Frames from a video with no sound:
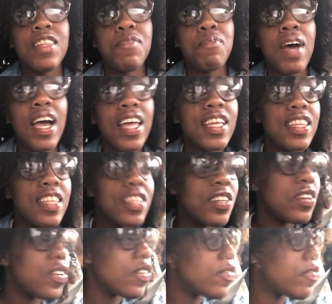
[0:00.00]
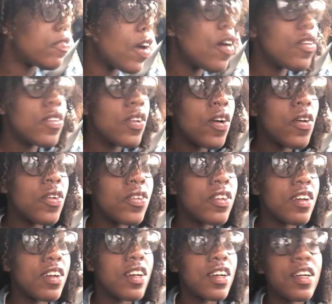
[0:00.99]
my little phone
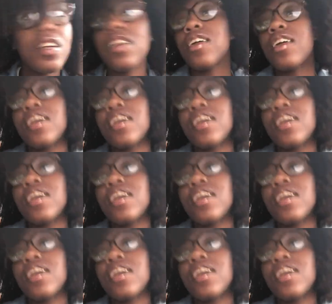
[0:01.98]
holder